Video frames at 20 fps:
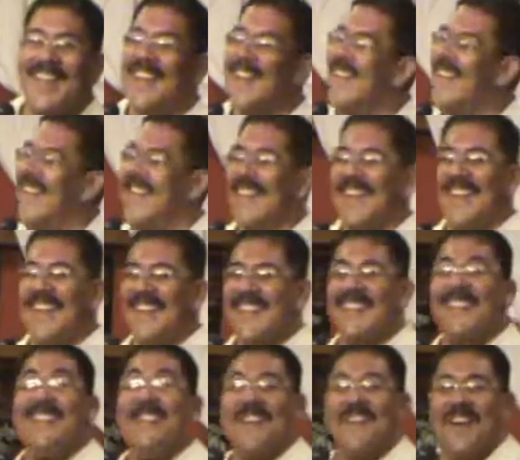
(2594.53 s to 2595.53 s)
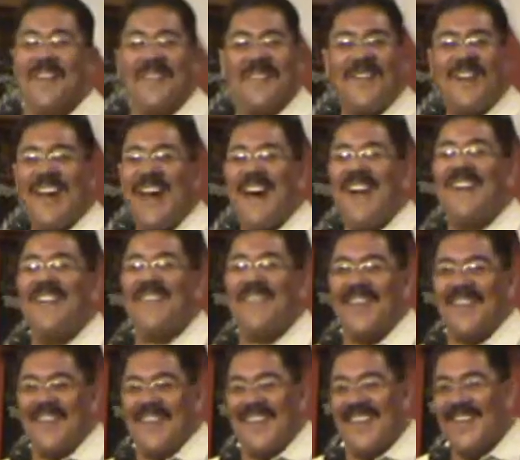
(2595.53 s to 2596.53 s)
It's a rough crowd,
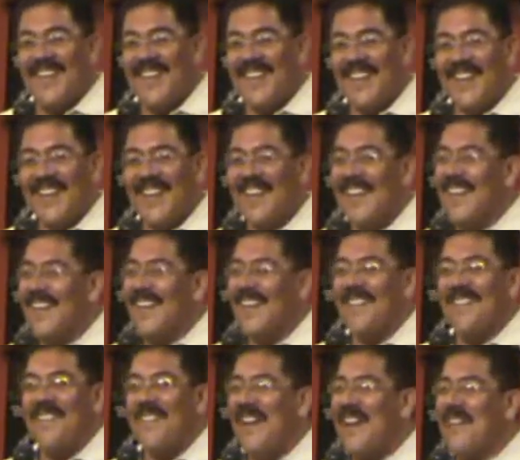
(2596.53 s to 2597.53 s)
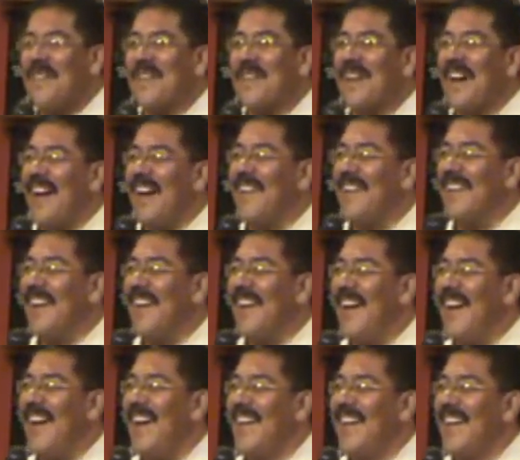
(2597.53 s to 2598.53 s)
brother. Rough crowd
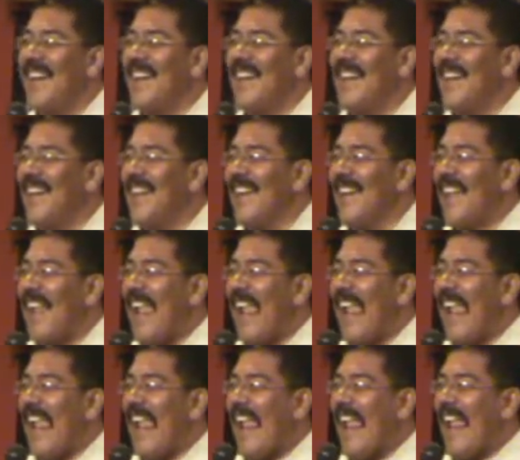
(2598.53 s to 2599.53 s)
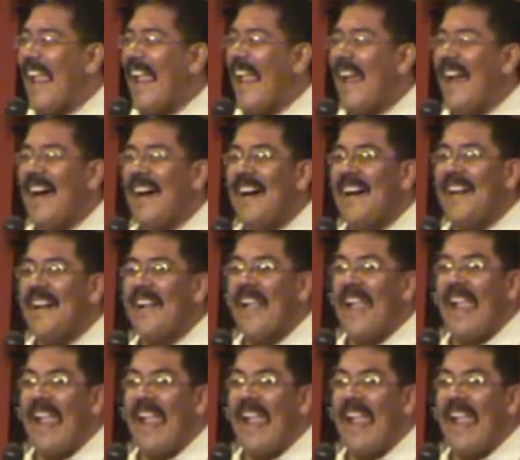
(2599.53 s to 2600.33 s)
tonight. Huh?